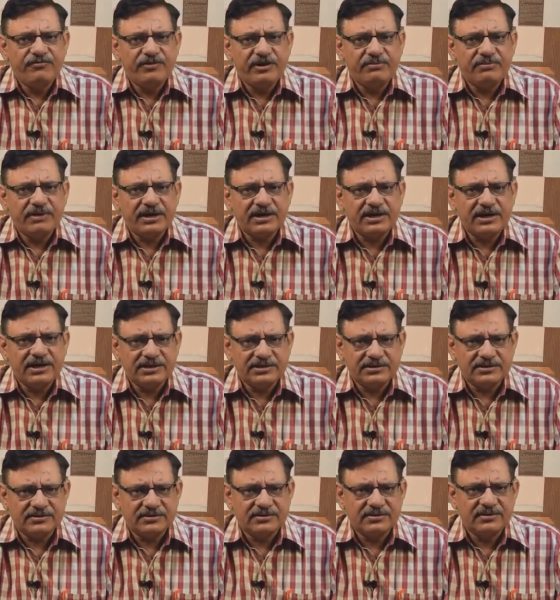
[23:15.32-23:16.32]
feedback
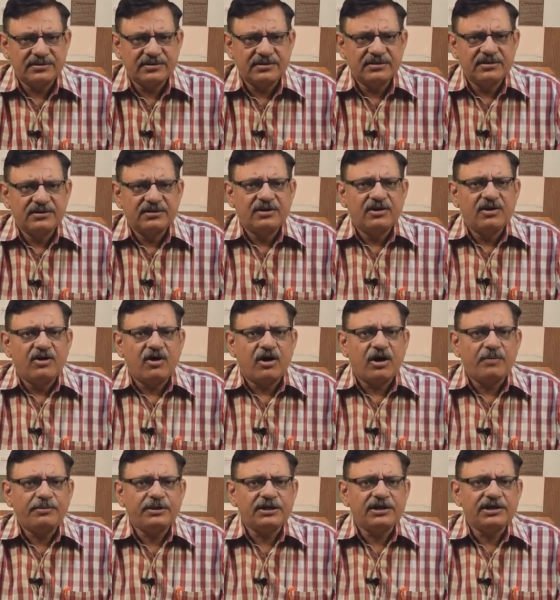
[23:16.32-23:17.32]
laser.
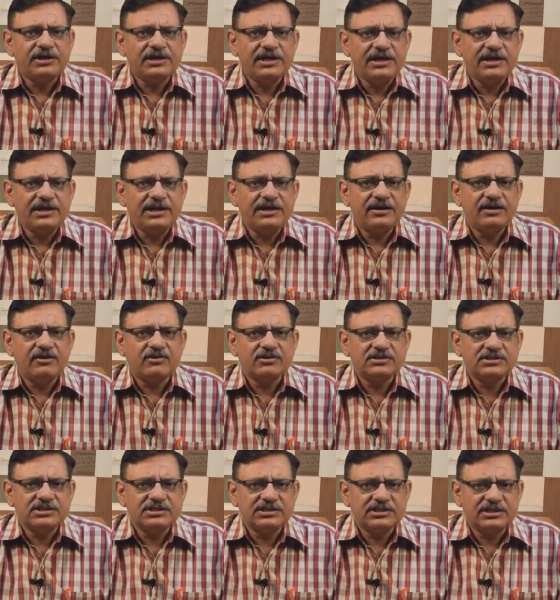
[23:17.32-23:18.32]
Optical gain and
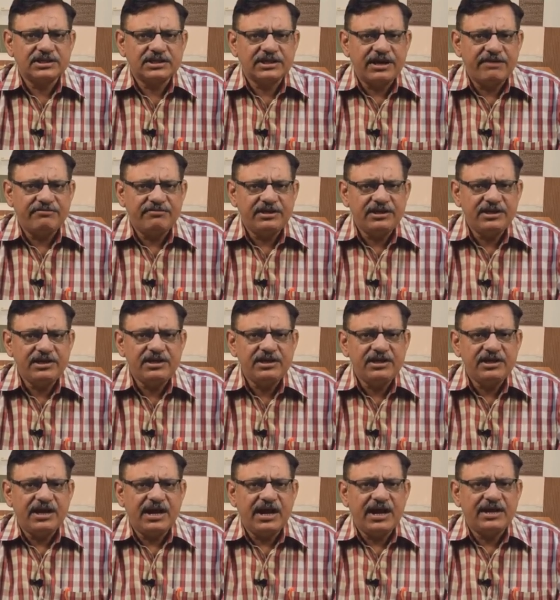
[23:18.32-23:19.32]
losses in the
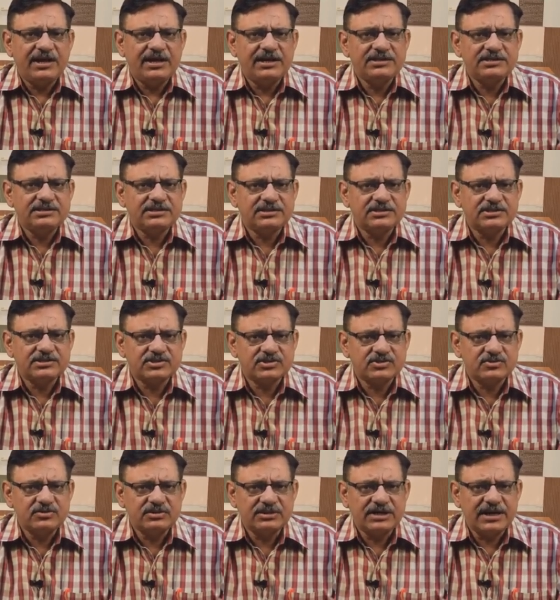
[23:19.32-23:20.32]
cavity and hence
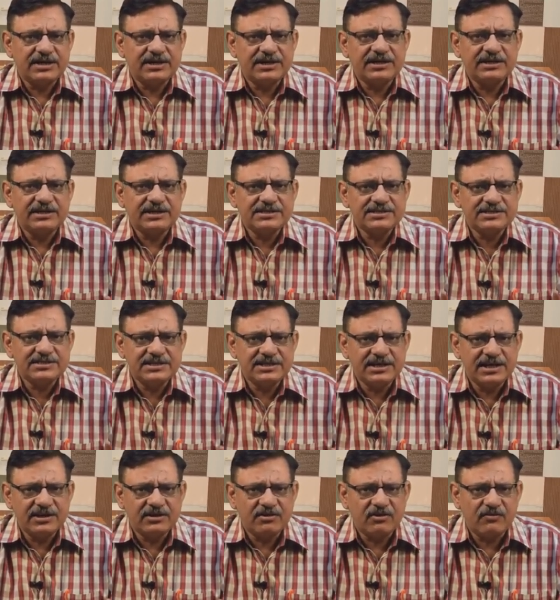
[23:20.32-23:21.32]
understood that intensity
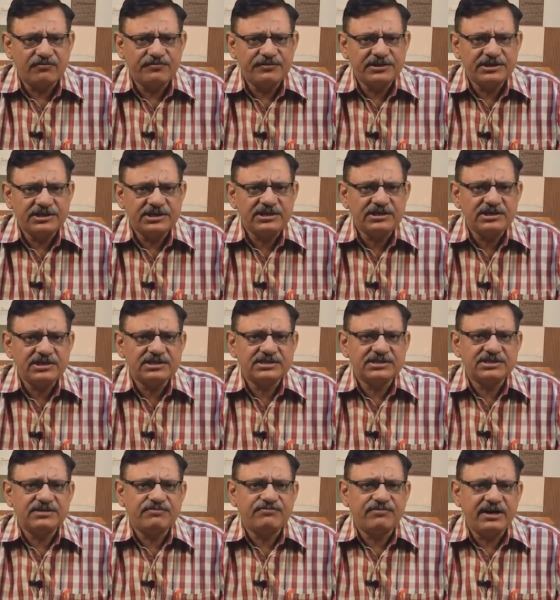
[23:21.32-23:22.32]
gain coefficient
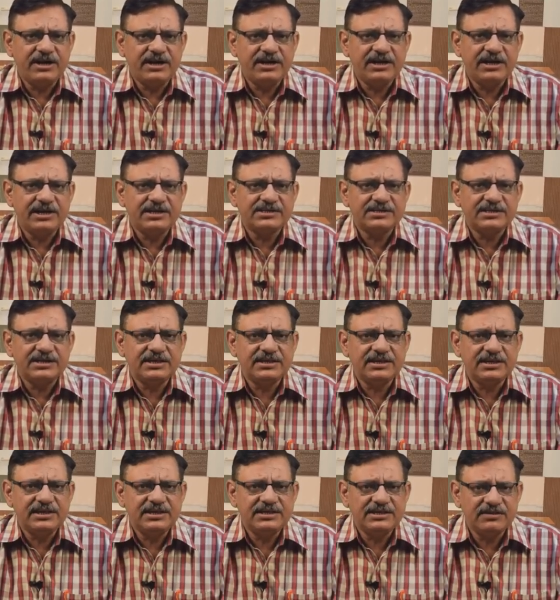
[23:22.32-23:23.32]
is defined as
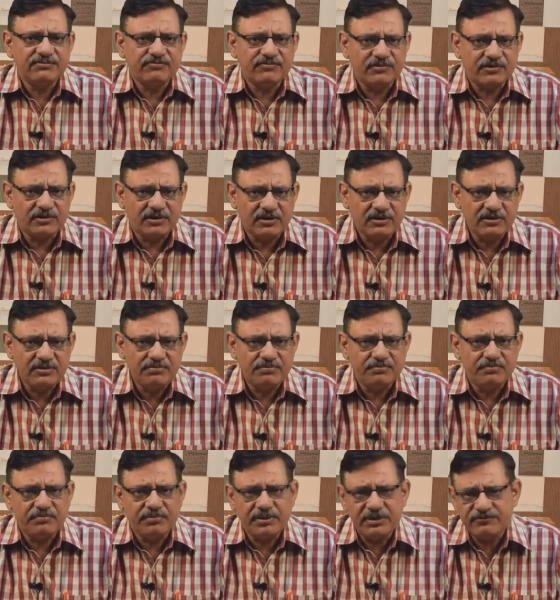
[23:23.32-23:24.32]
increase in photon
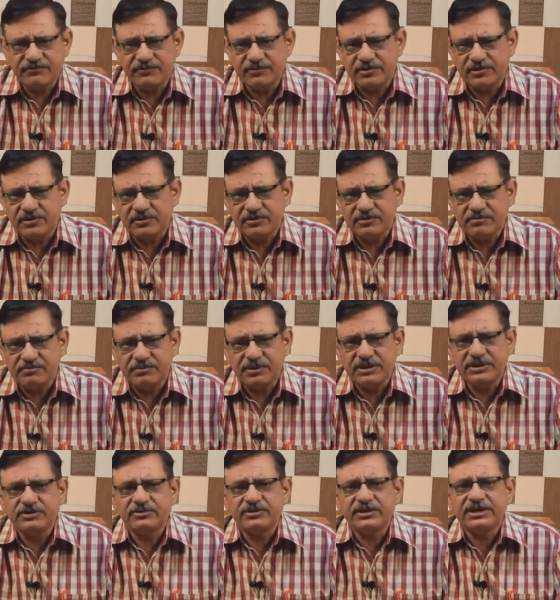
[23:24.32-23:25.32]
per photon
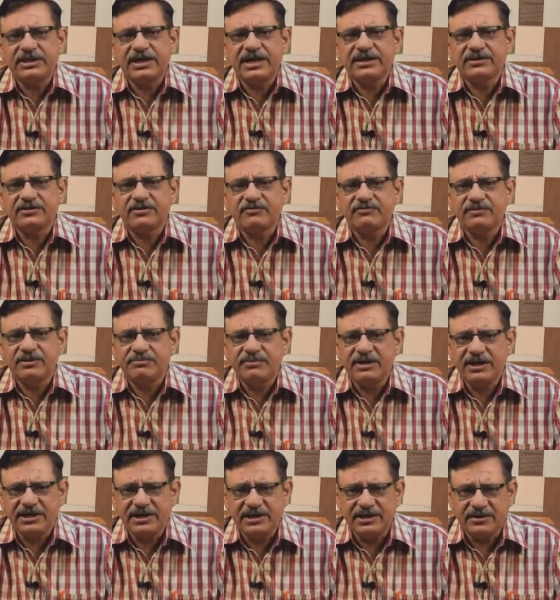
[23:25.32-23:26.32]
per unit length of the
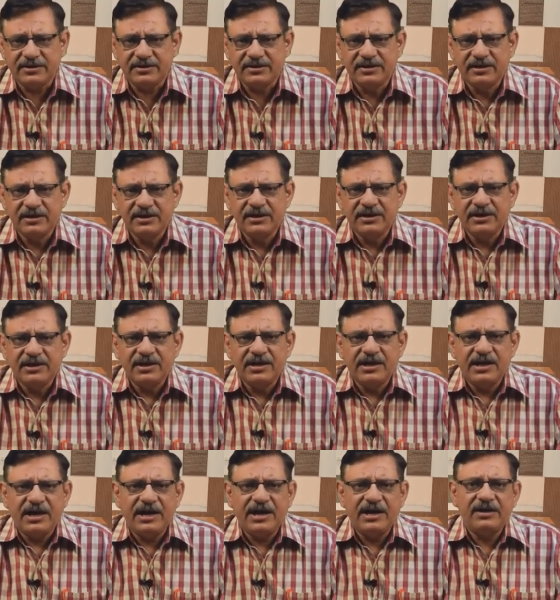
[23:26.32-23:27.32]
material
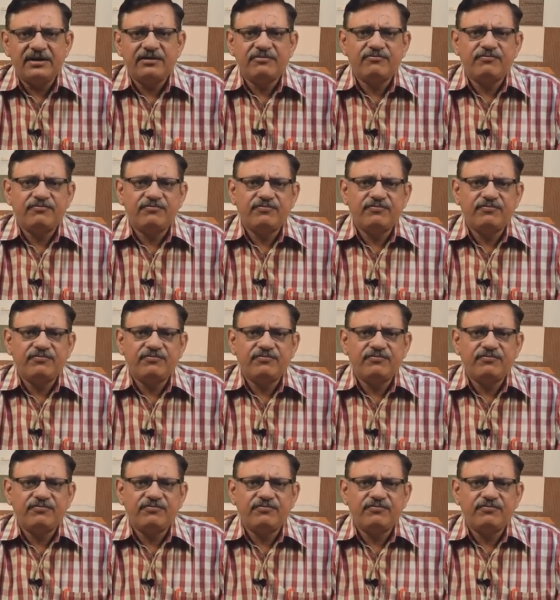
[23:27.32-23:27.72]
and